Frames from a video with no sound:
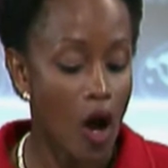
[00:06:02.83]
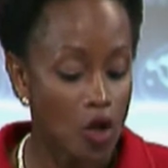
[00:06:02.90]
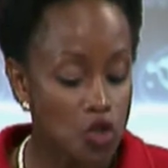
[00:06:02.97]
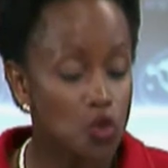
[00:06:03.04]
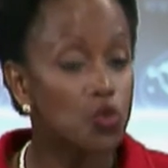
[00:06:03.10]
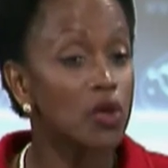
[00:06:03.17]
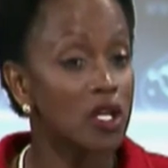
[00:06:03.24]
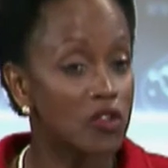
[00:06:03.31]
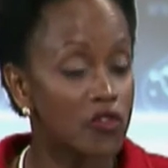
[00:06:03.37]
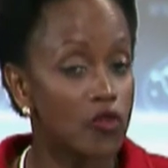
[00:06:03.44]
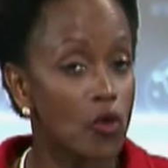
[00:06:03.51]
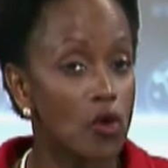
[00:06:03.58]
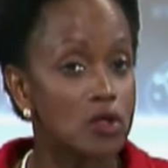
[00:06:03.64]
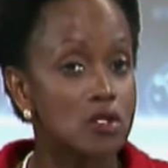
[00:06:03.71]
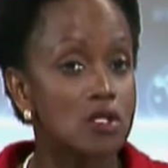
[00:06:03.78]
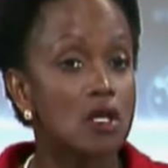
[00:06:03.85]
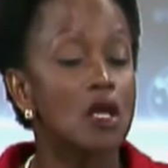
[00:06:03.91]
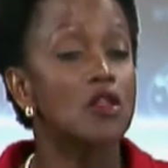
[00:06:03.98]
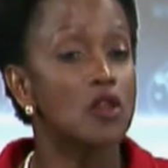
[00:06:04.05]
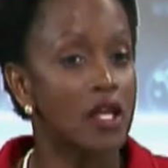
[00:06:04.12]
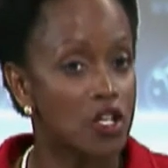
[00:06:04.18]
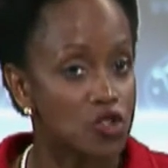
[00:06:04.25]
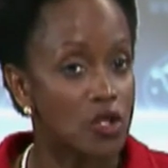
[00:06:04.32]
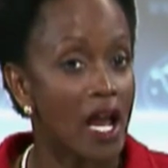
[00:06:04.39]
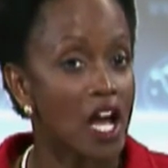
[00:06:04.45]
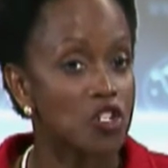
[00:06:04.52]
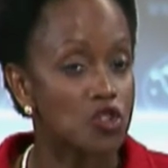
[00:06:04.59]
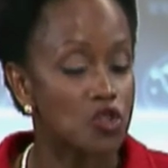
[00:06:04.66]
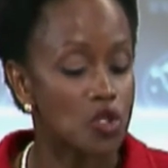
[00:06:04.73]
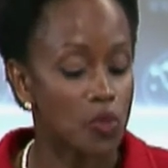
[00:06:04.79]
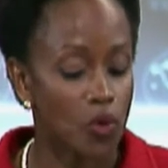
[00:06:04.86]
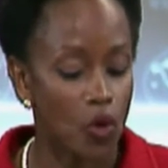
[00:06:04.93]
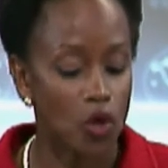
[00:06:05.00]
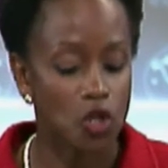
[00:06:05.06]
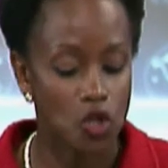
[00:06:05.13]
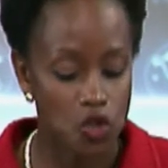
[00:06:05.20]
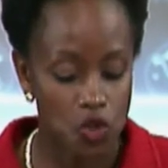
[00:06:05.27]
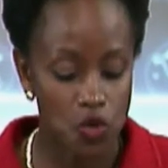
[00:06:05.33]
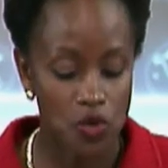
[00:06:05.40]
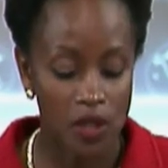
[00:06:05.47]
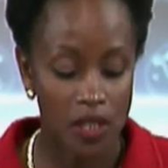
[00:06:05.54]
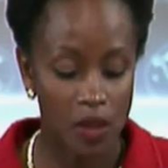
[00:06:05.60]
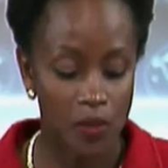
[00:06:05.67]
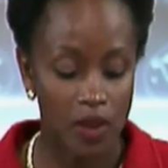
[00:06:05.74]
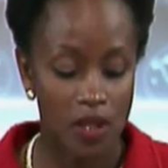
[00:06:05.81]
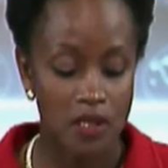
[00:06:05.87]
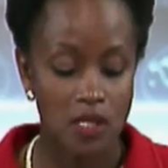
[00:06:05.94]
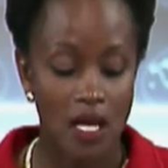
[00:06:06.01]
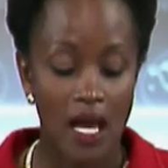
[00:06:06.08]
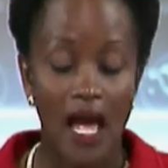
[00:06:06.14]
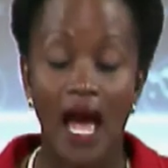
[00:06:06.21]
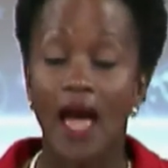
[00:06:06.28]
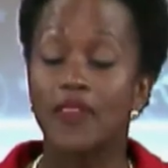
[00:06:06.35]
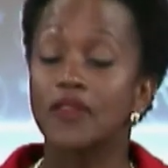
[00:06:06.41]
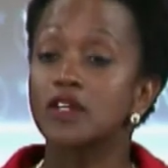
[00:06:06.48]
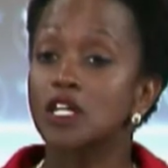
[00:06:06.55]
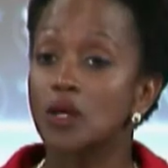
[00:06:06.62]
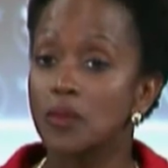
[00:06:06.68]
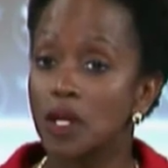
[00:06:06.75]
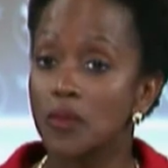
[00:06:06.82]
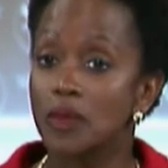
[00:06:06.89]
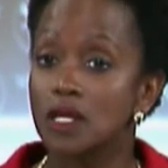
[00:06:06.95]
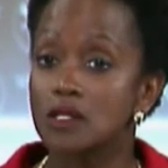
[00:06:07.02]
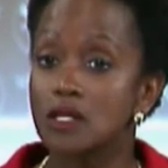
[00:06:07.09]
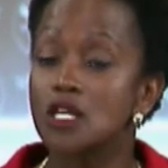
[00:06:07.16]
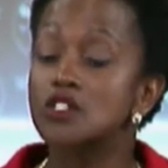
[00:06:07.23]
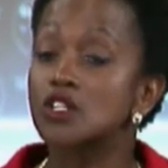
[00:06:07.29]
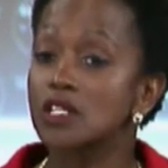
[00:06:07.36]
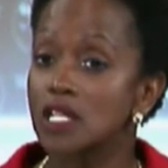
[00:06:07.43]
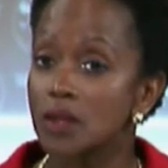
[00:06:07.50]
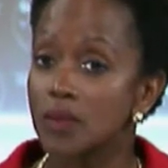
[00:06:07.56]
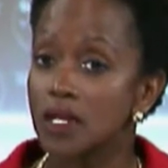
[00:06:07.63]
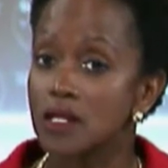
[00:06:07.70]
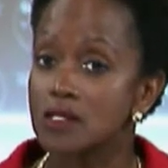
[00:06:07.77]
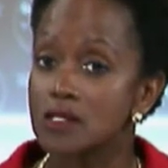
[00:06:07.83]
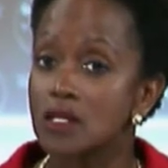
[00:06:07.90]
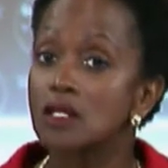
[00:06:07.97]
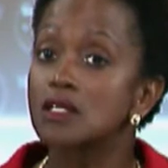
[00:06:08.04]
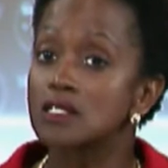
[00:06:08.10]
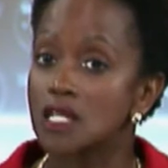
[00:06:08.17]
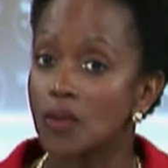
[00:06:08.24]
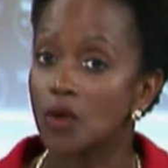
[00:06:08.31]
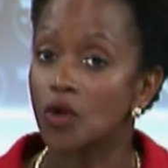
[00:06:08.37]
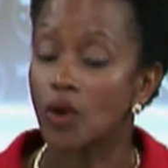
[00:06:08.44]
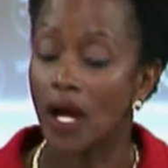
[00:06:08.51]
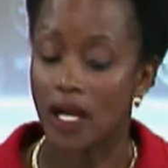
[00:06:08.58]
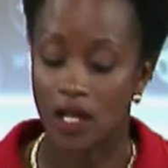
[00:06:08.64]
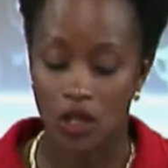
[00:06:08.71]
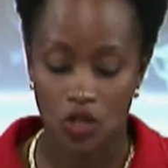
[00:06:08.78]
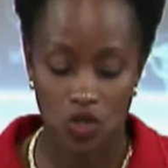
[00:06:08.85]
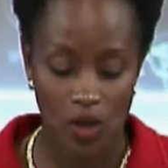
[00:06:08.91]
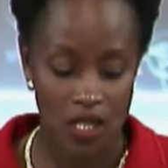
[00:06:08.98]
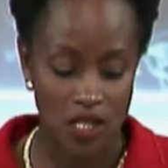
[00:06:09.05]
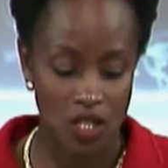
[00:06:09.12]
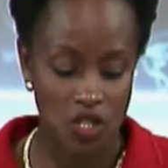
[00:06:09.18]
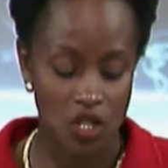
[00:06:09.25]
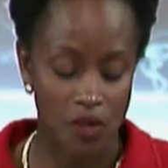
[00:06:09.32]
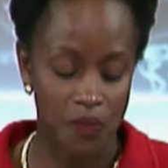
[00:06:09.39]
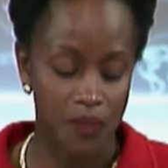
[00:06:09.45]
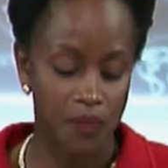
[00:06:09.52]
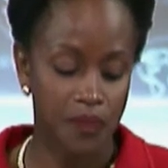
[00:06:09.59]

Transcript: to reinforce international support to the Libyans and commitment to Libya's democratic transition.